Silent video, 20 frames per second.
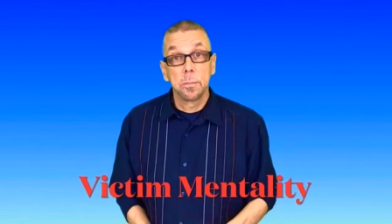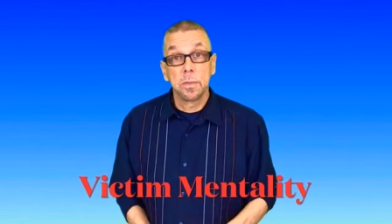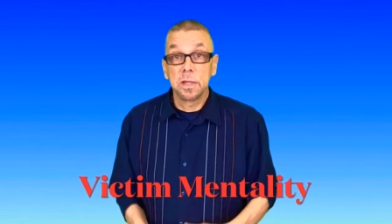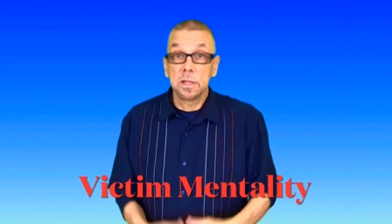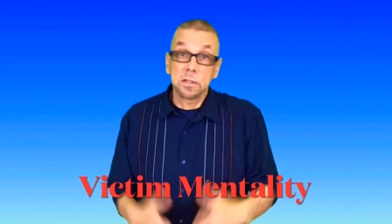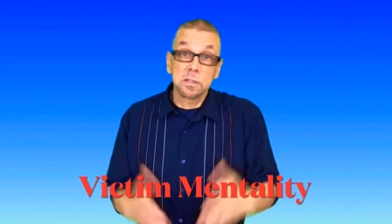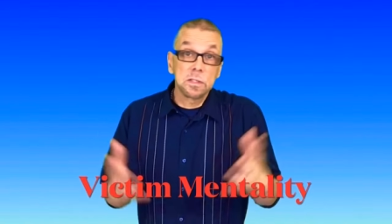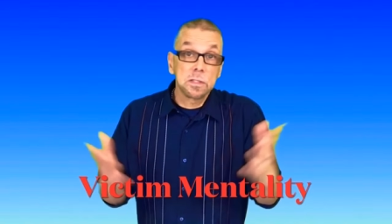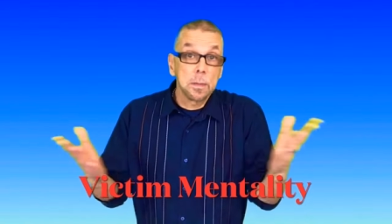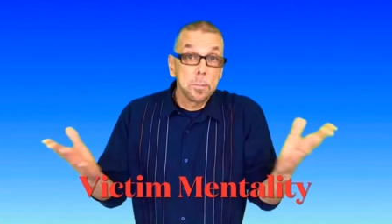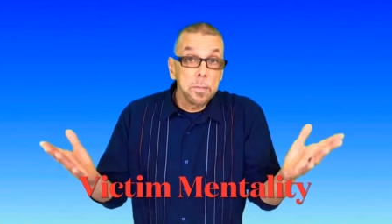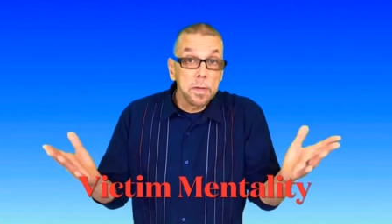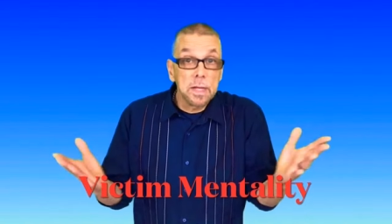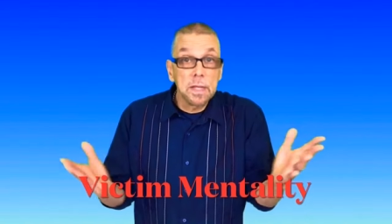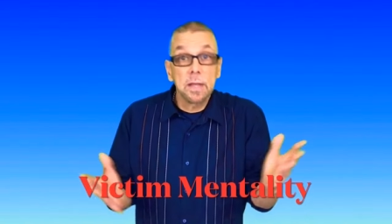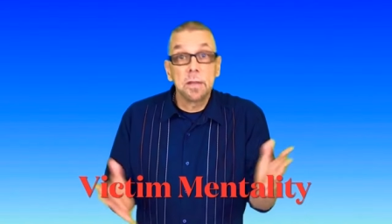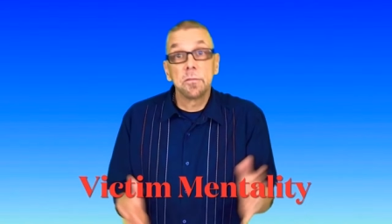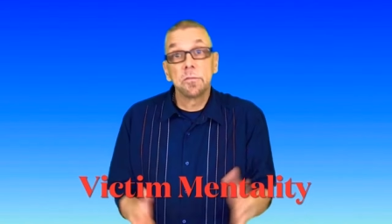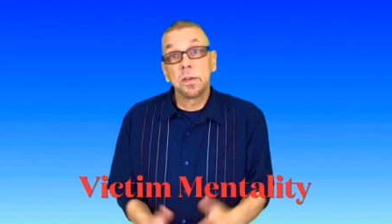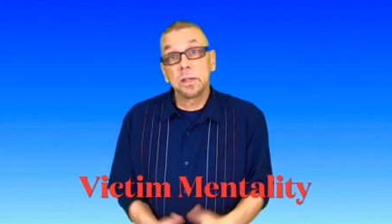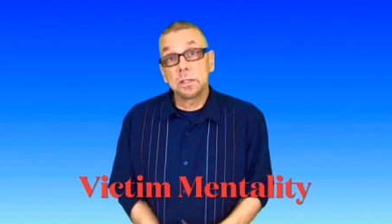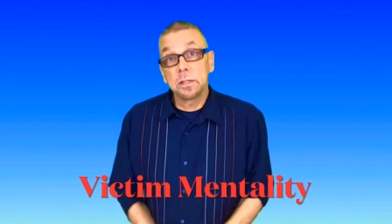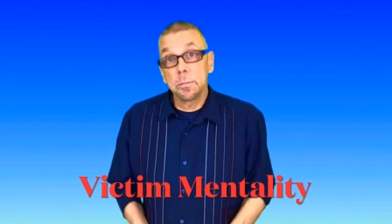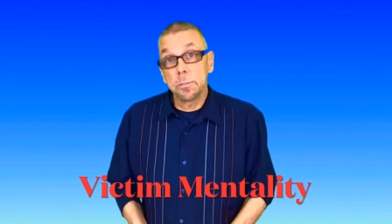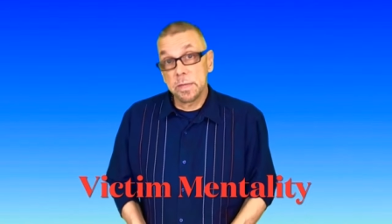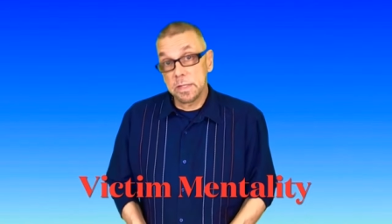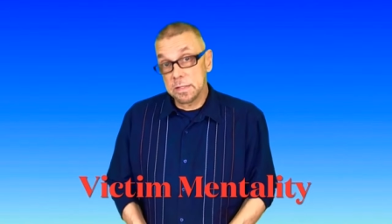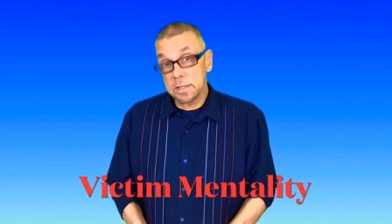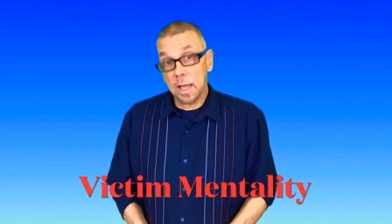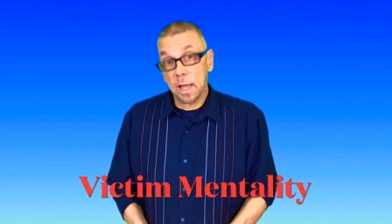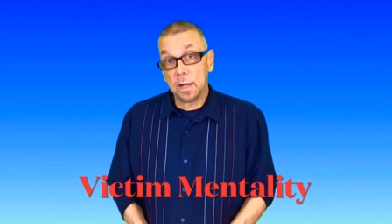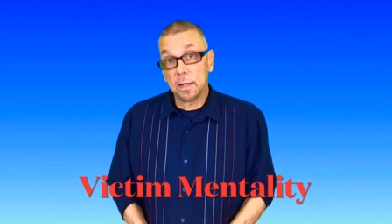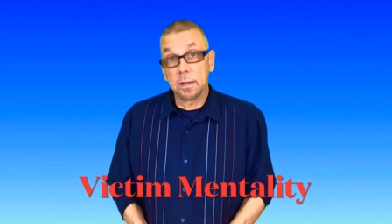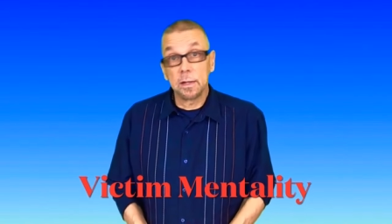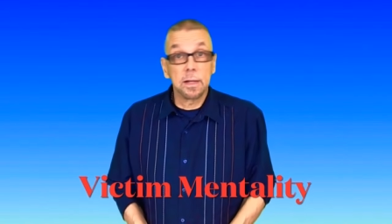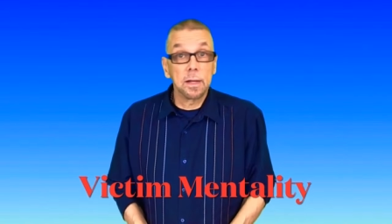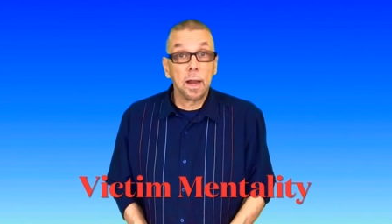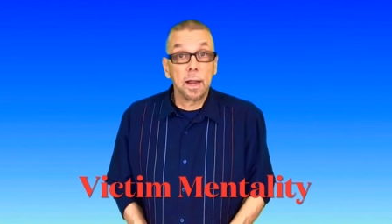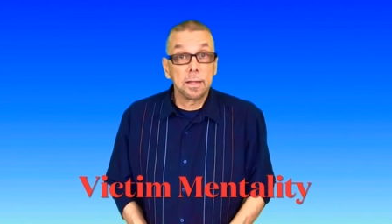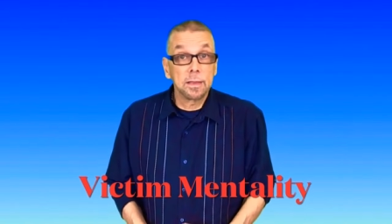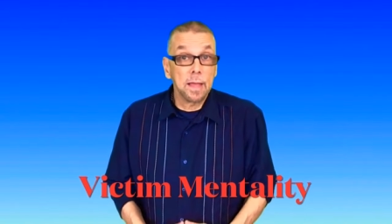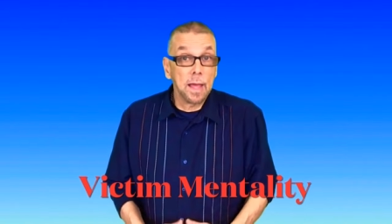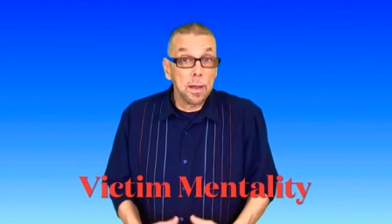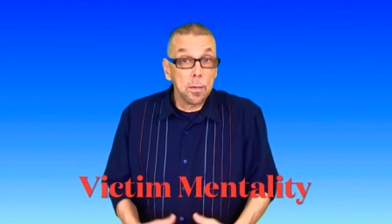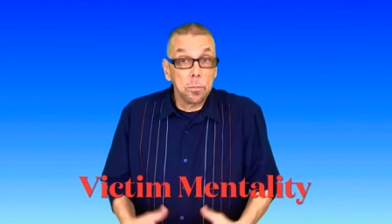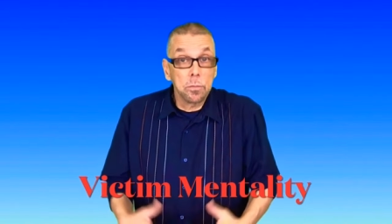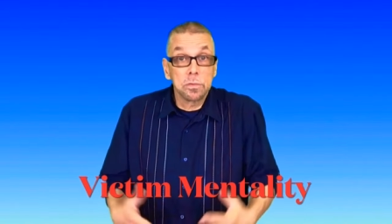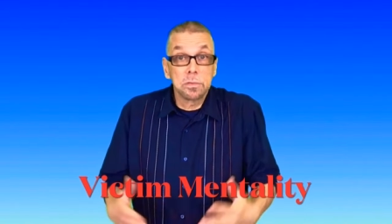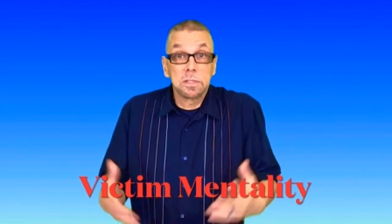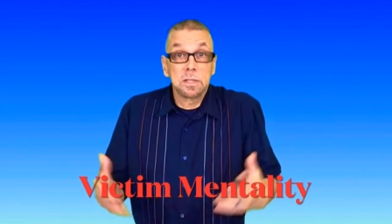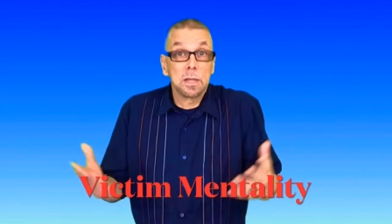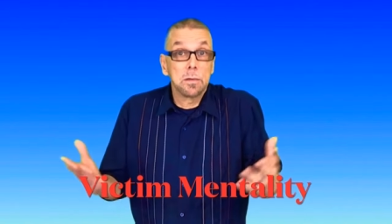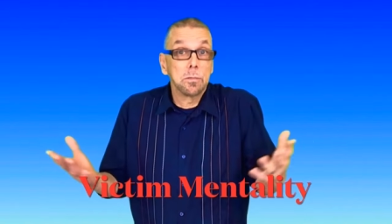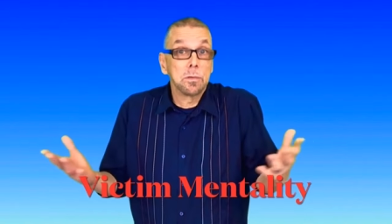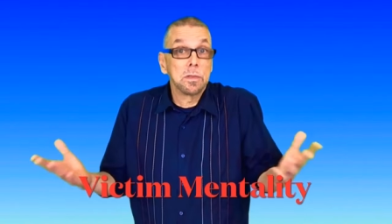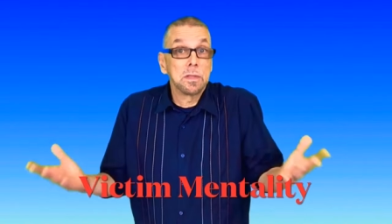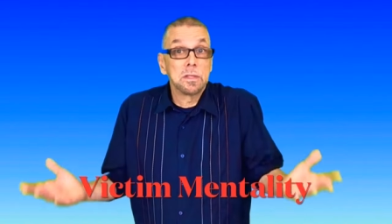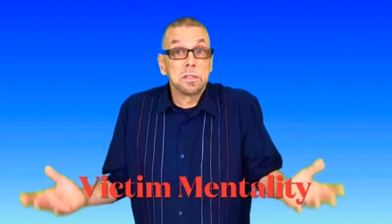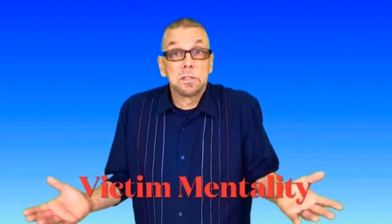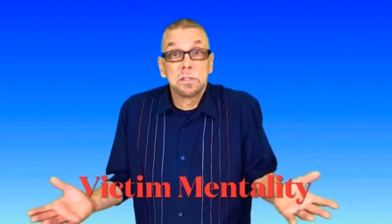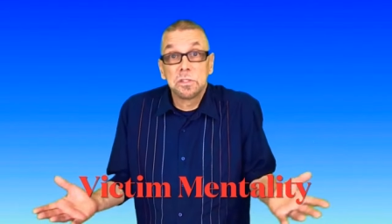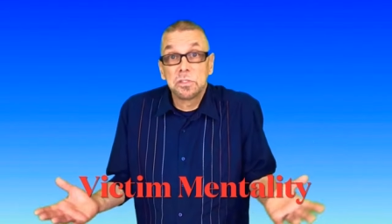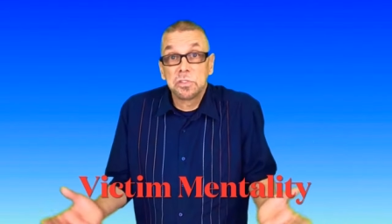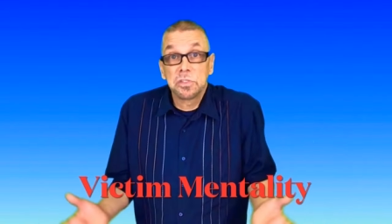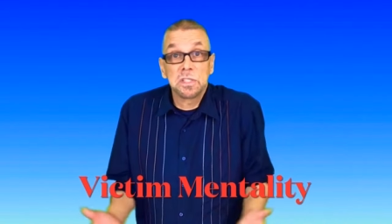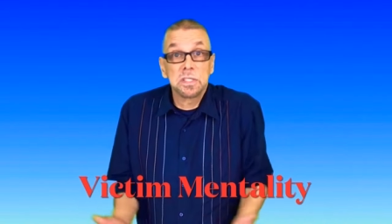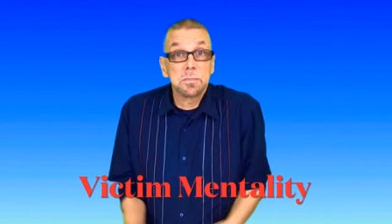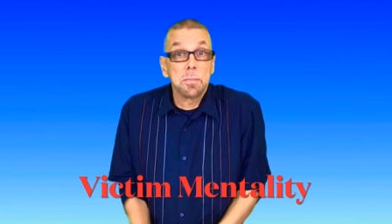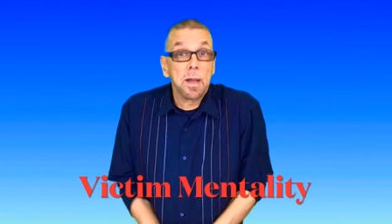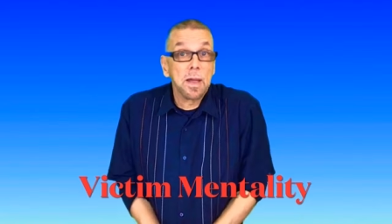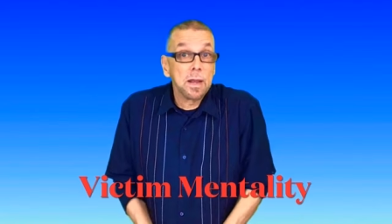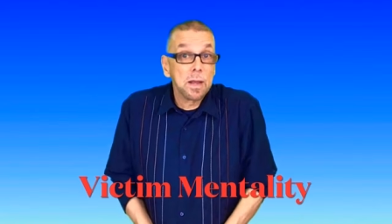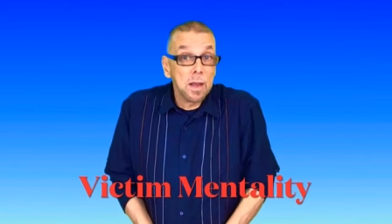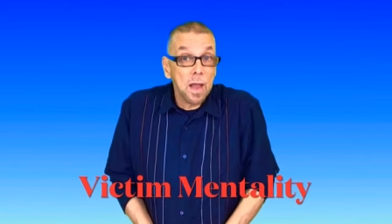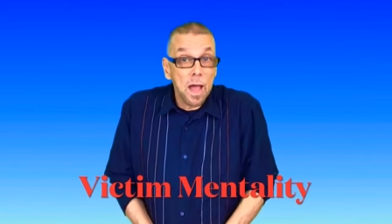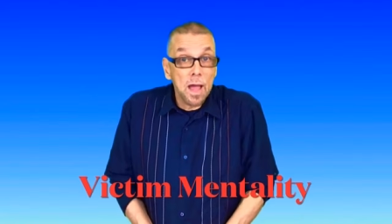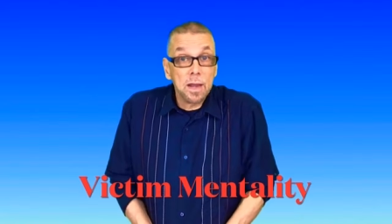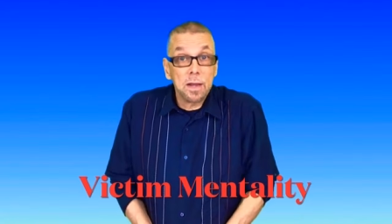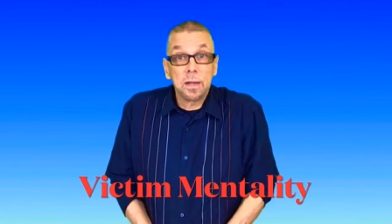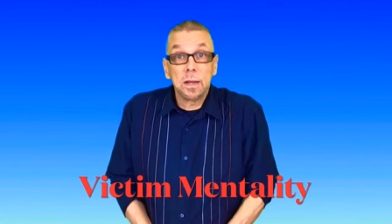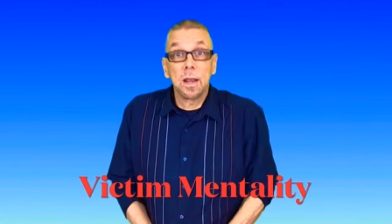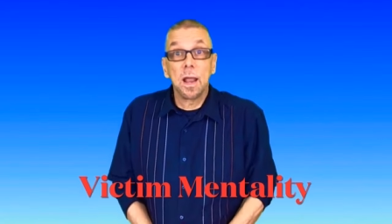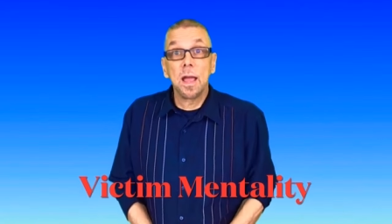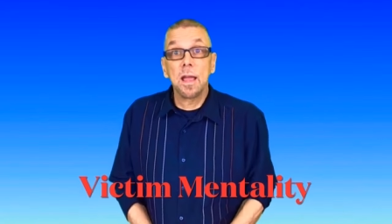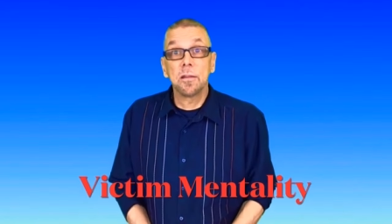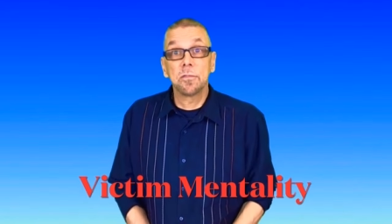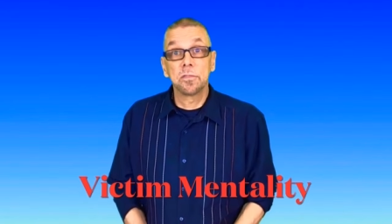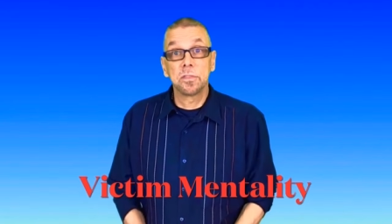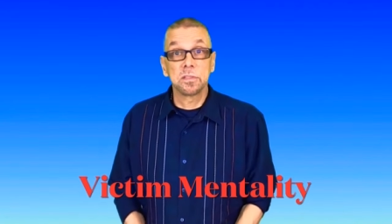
because somebody in victim mentality like that will say, well, this is just my lot in life.